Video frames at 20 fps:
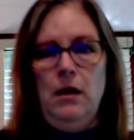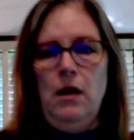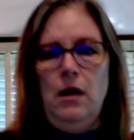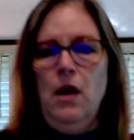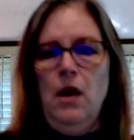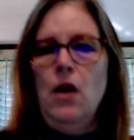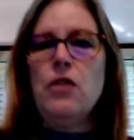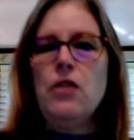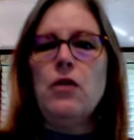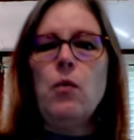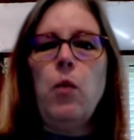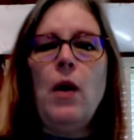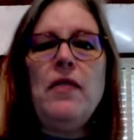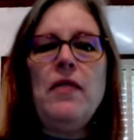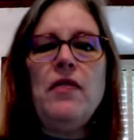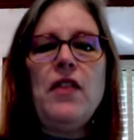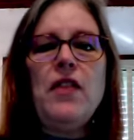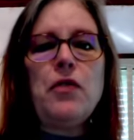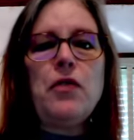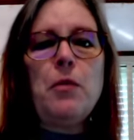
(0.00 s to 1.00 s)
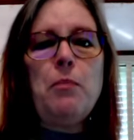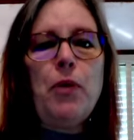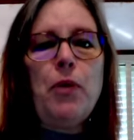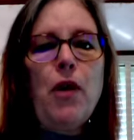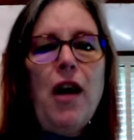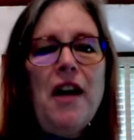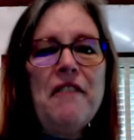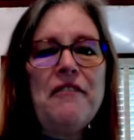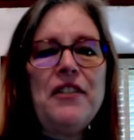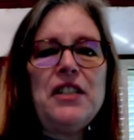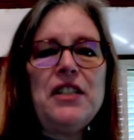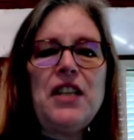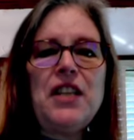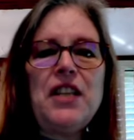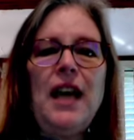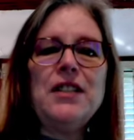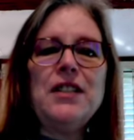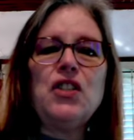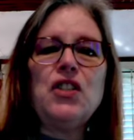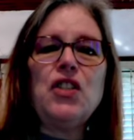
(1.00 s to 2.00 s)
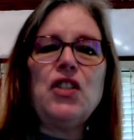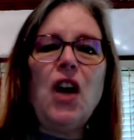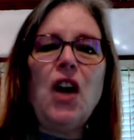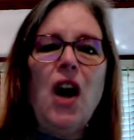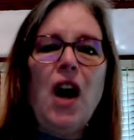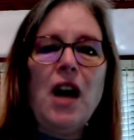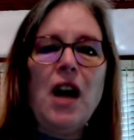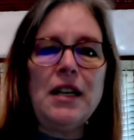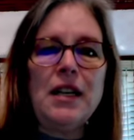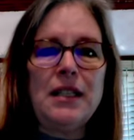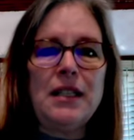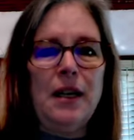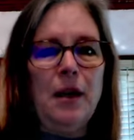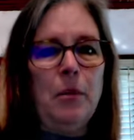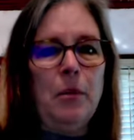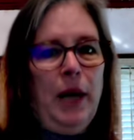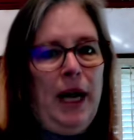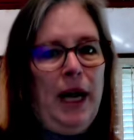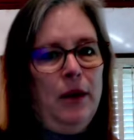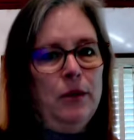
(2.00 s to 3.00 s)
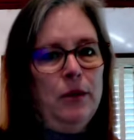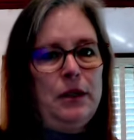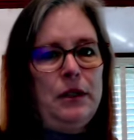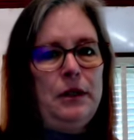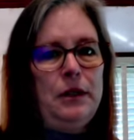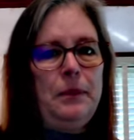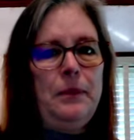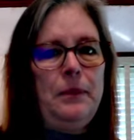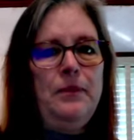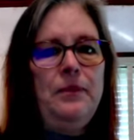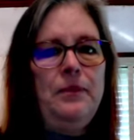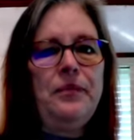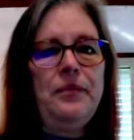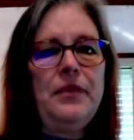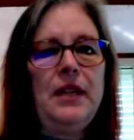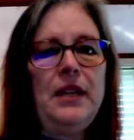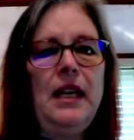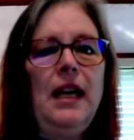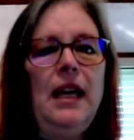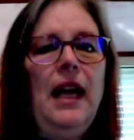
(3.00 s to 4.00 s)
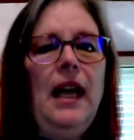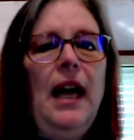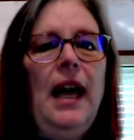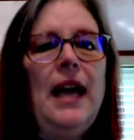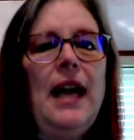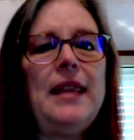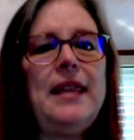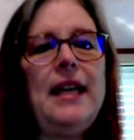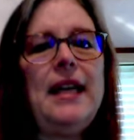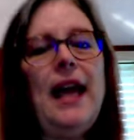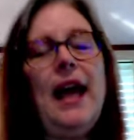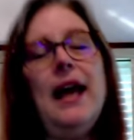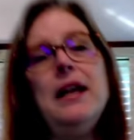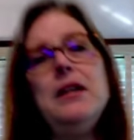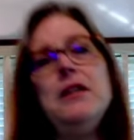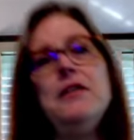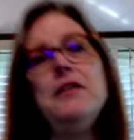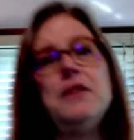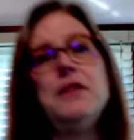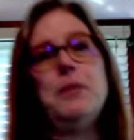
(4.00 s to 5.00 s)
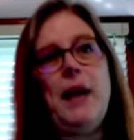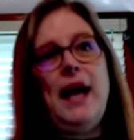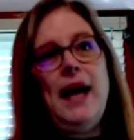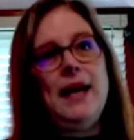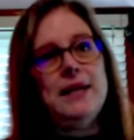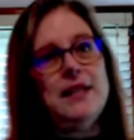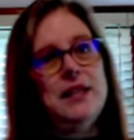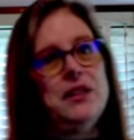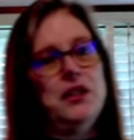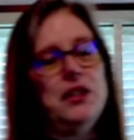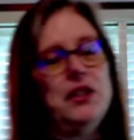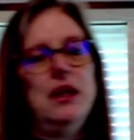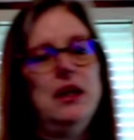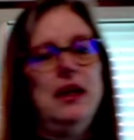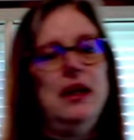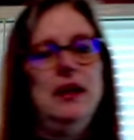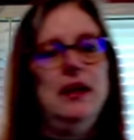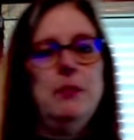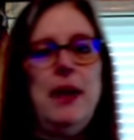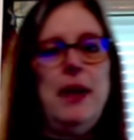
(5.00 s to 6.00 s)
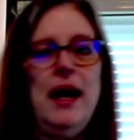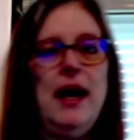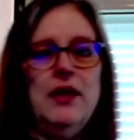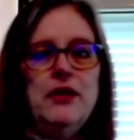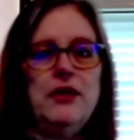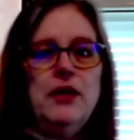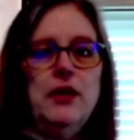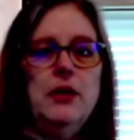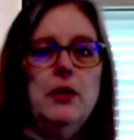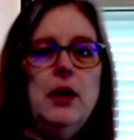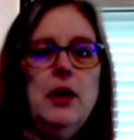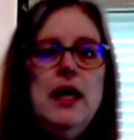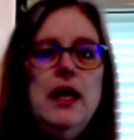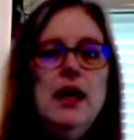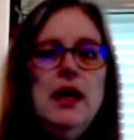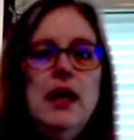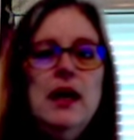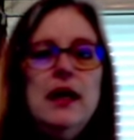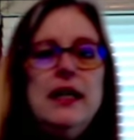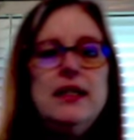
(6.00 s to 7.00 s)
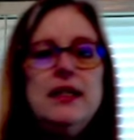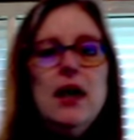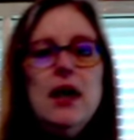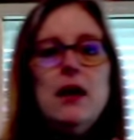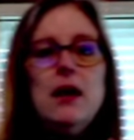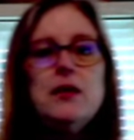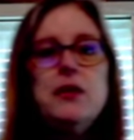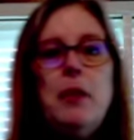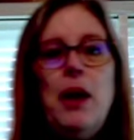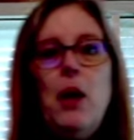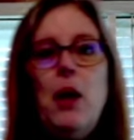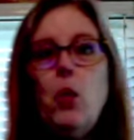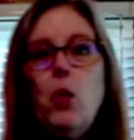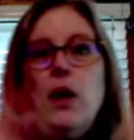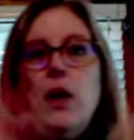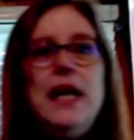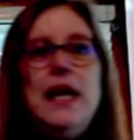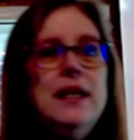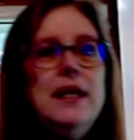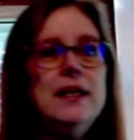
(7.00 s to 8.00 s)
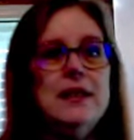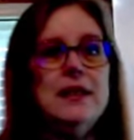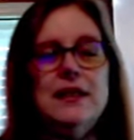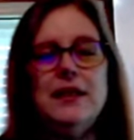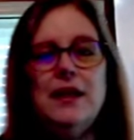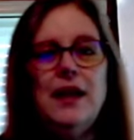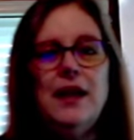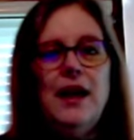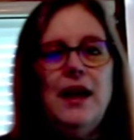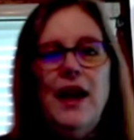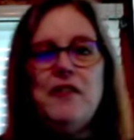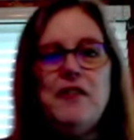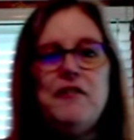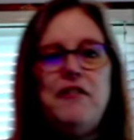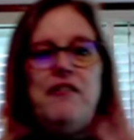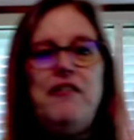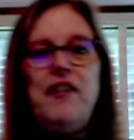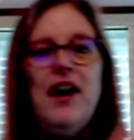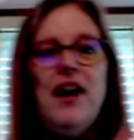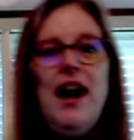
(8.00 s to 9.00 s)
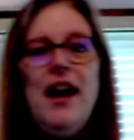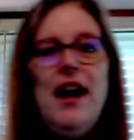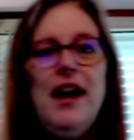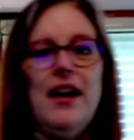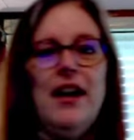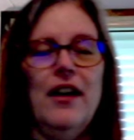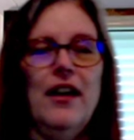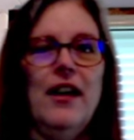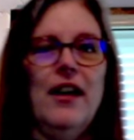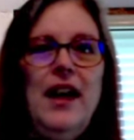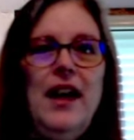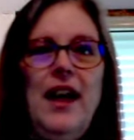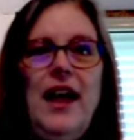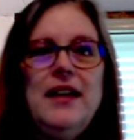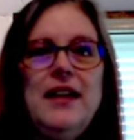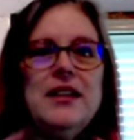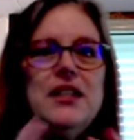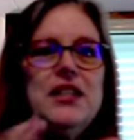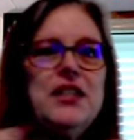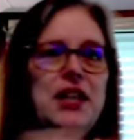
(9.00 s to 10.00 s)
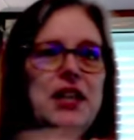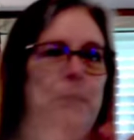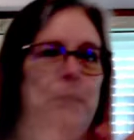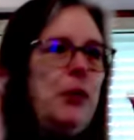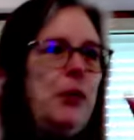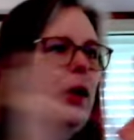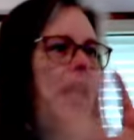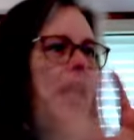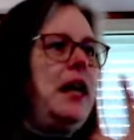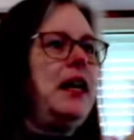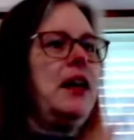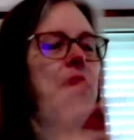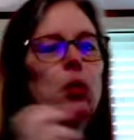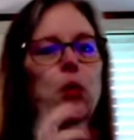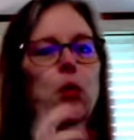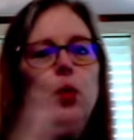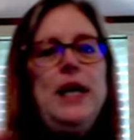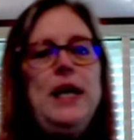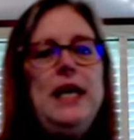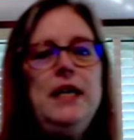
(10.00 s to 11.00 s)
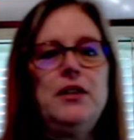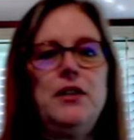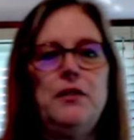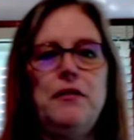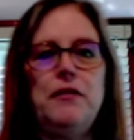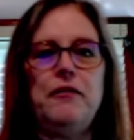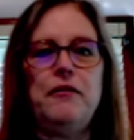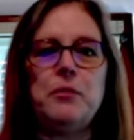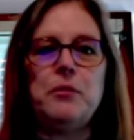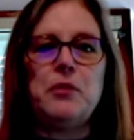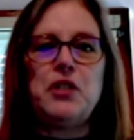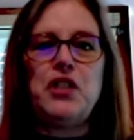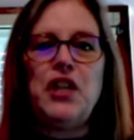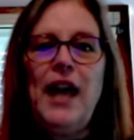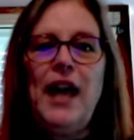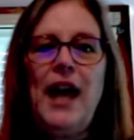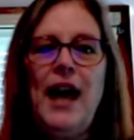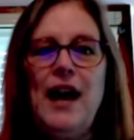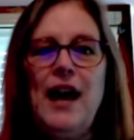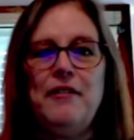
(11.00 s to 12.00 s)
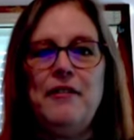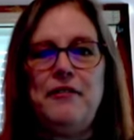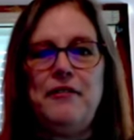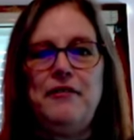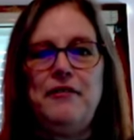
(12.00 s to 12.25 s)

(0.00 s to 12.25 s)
the one that the prophets had talked about. At the end of the passage in, in Matthew, uh, he talks about wind and fire and separating wheat from chaff.